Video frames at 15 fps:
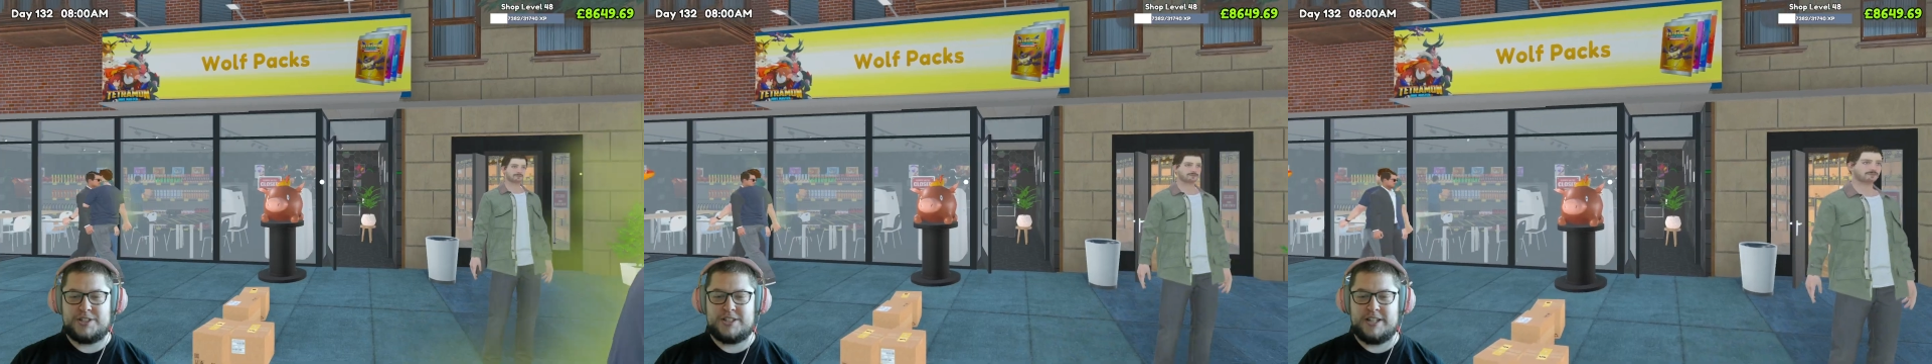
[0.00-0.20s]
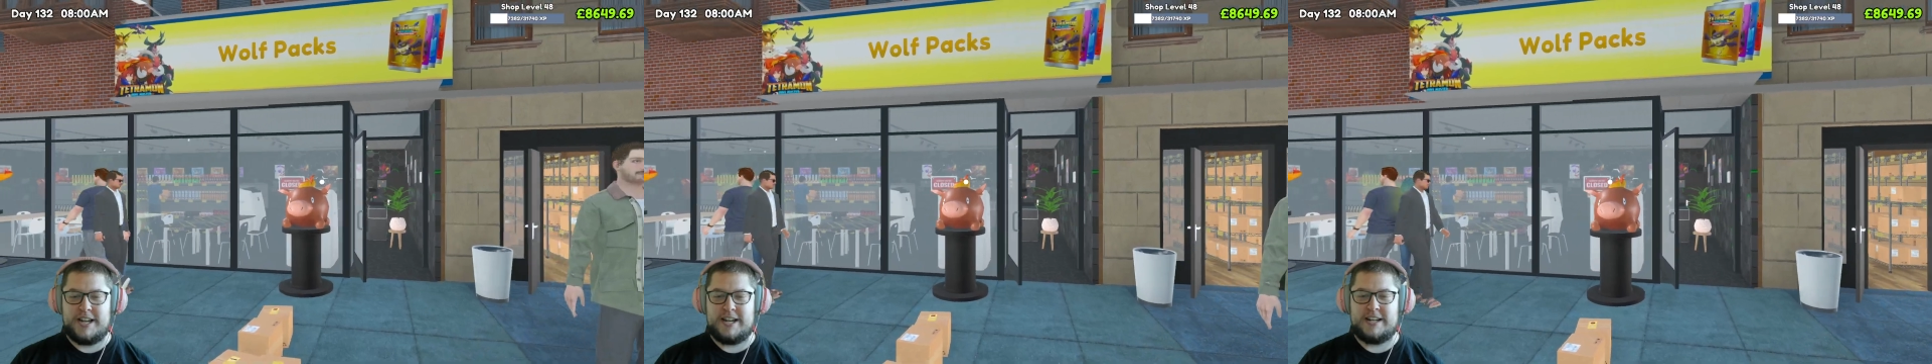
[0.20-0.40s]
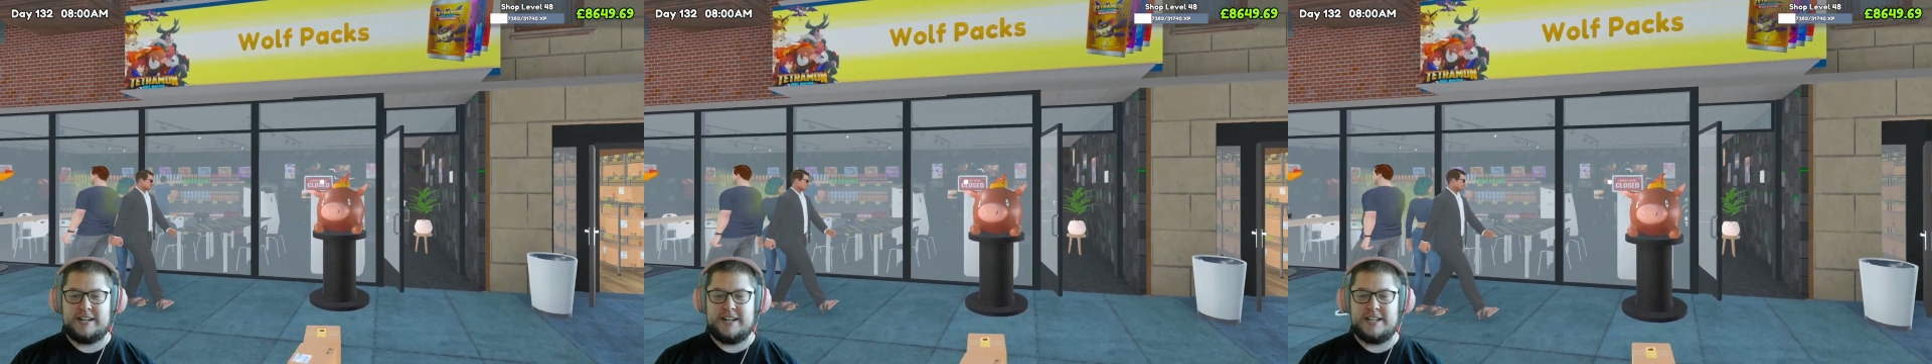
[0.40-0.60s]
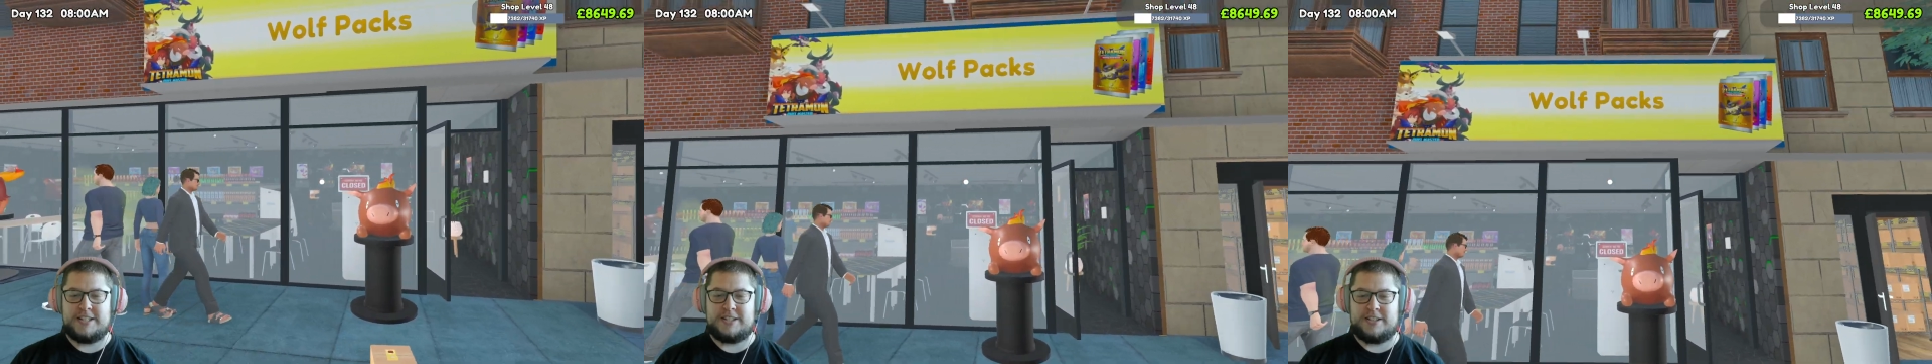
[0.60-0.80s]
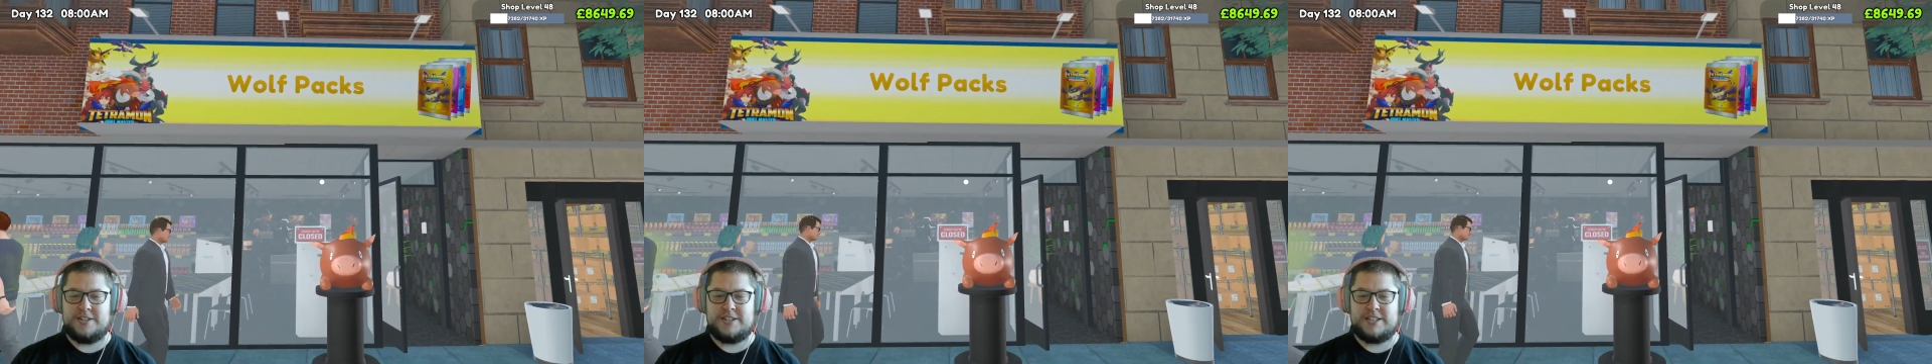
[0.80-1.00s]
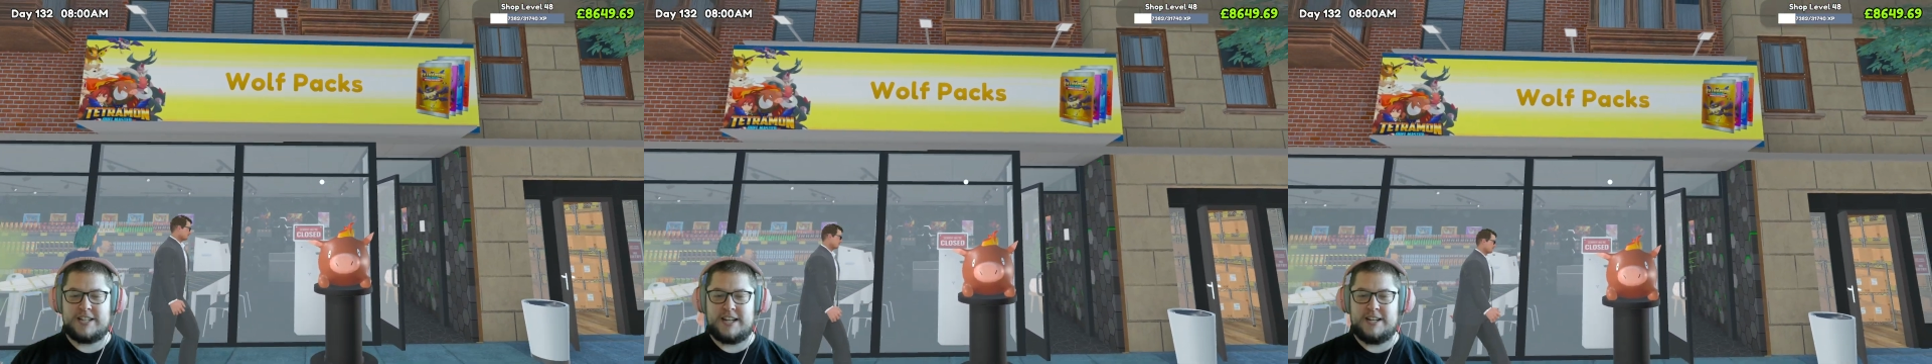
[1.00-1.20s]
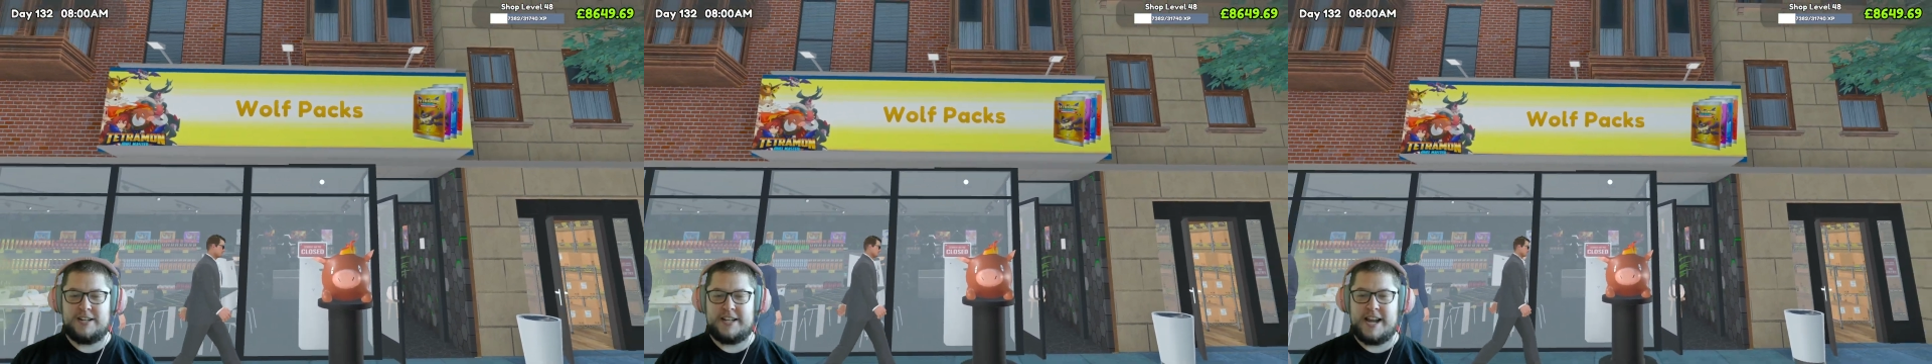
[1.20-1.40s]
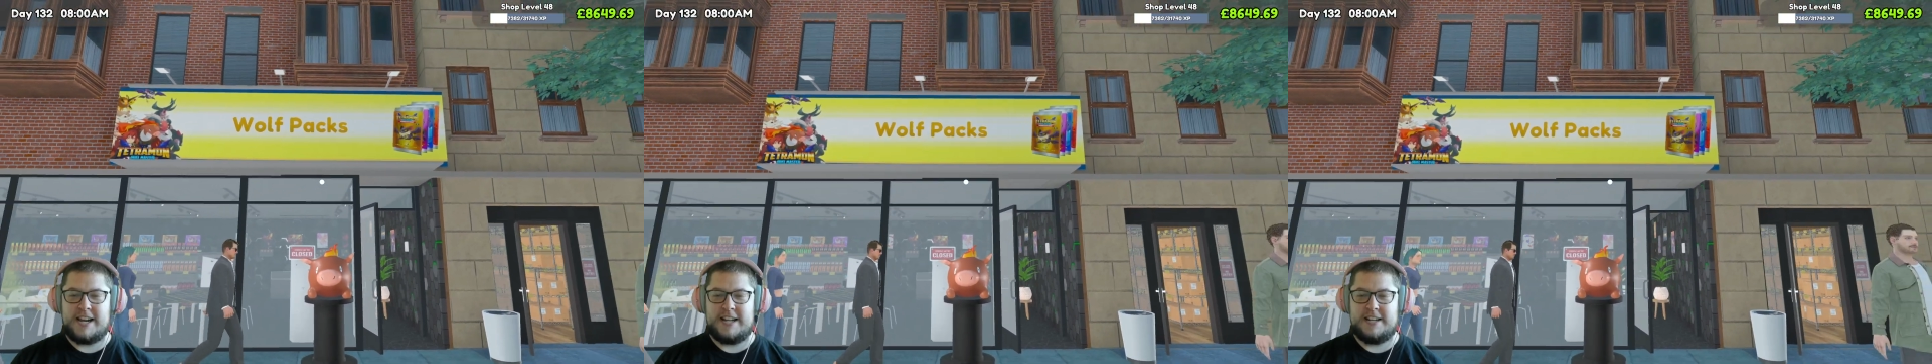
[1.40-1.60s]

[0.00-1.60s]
like as close as I could get